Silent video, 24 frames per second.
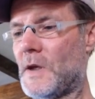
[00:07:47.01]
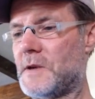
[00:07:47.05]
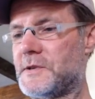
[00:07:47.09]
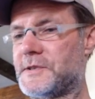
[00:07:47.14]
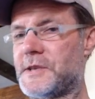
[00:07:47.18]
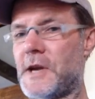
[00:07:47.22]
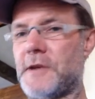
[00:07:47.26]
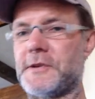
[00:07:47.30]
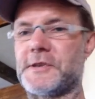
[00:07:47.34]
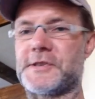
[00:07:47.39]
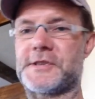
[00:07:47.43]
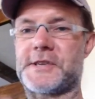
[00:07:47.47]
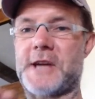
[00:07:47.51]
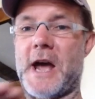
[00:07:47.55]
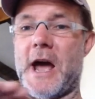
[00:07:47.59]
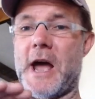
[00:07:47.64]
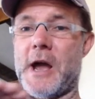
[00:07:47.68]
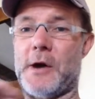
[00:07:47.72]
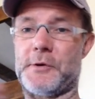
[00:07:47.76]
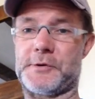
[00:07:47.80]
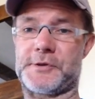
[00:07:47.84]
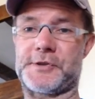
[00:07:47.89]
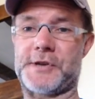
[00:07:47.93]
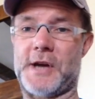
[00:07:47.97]
So the
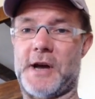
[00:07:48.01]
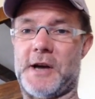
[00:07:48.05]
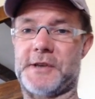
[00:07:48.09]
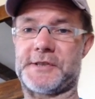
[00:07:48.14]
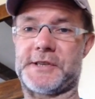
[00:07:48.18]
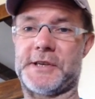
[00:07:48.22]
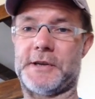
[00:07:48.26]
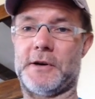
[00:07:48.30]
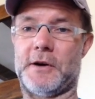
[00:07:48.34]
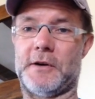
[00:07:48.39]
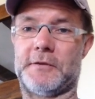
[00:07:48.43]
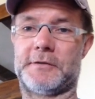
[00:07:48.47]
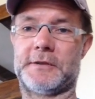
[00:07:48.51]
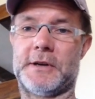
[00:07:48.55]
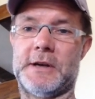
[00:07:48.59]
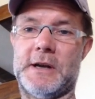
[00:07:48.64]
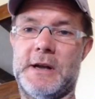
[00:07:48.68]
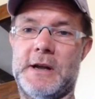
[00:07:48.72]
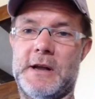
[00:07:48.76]
scale starts it off.